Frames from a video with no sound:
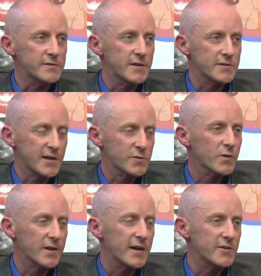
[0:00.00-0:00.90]
That's
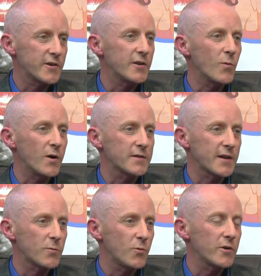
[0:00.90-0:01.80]
what guys really want,
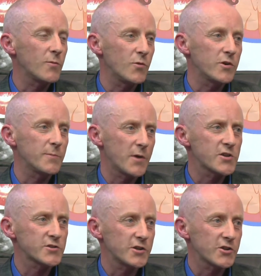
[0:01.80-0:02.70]
that one-on-one
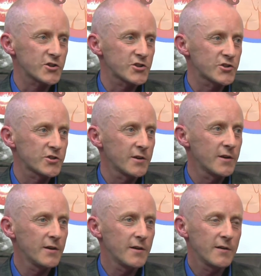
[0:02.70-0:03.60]
personal touch.
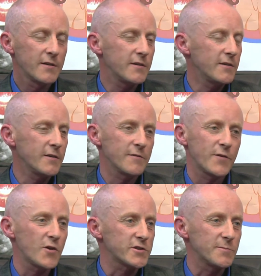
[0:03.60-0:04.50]

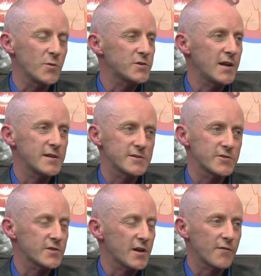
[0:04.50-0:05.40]
Unfortunately, most lads
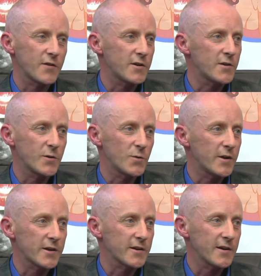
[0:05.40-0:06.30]
just haven't got a clue,
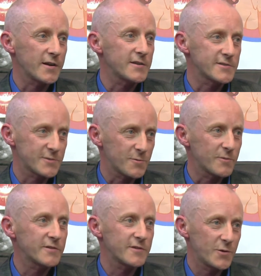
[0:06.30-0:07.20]
and so
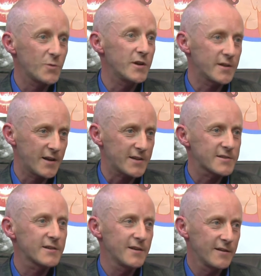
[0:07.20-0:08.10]
they do need
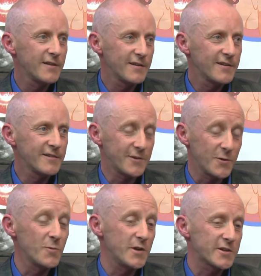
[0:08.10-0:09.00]
that. They
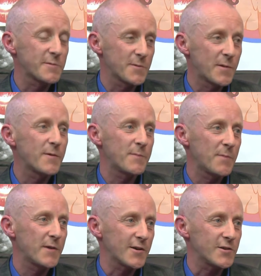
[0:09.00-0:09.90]
do need to come to
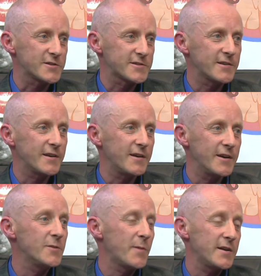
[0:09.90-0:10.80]
people like us,
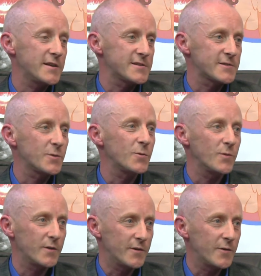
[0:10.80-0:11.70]
independents
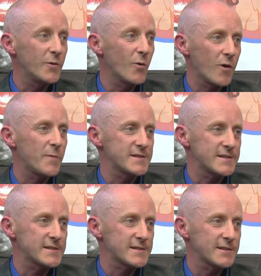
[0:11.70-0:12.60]
who know our business.